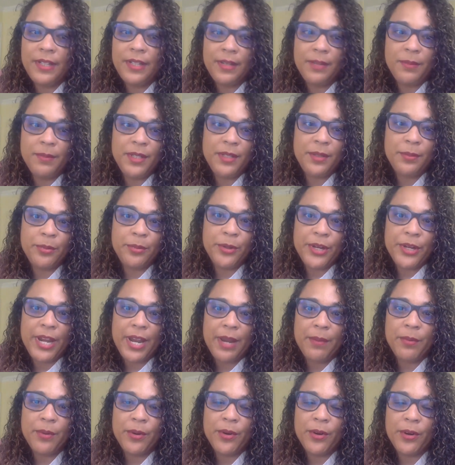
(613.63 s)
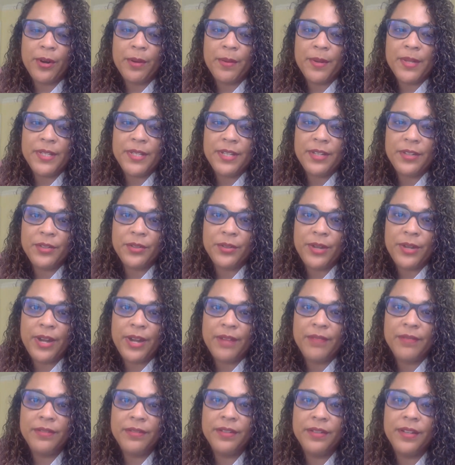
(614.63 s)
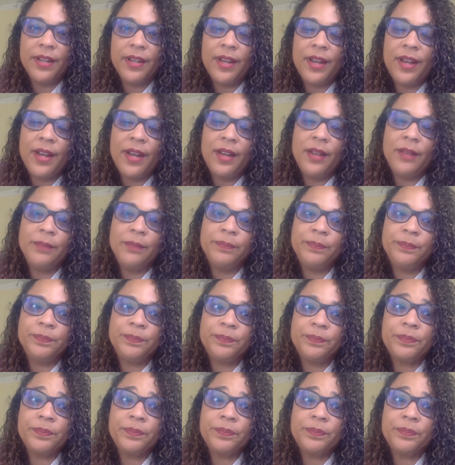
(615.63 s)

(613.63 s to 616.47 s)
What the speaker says: him to the pre-K program at Central Ave.